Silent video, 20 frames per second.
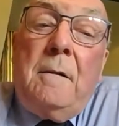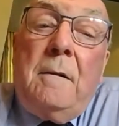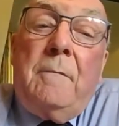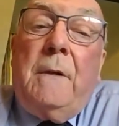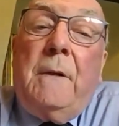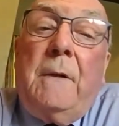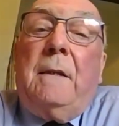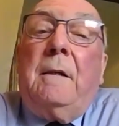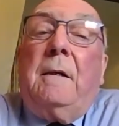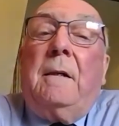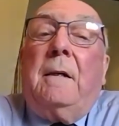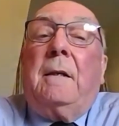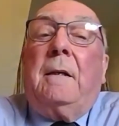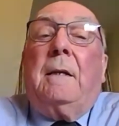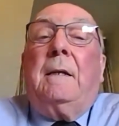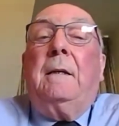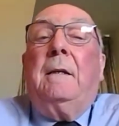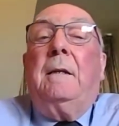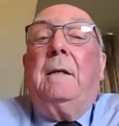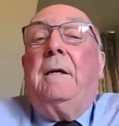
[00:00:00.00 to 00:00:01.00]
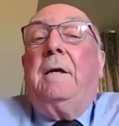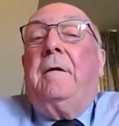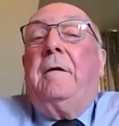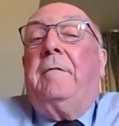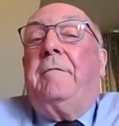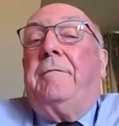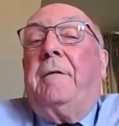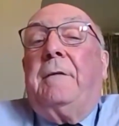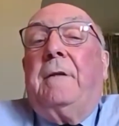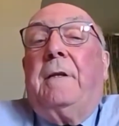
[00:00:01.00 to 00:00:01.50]
with
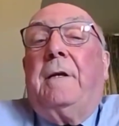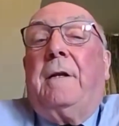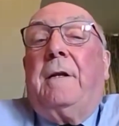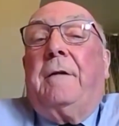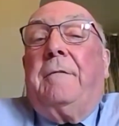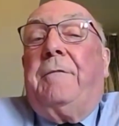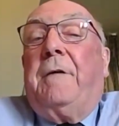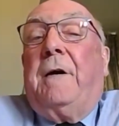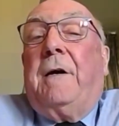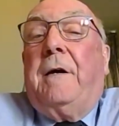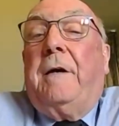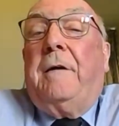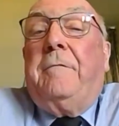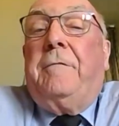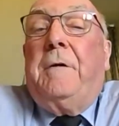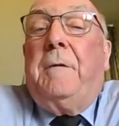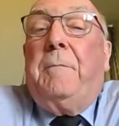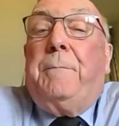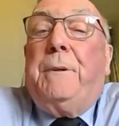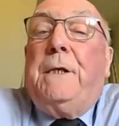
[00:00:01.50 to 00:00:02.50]
the other 5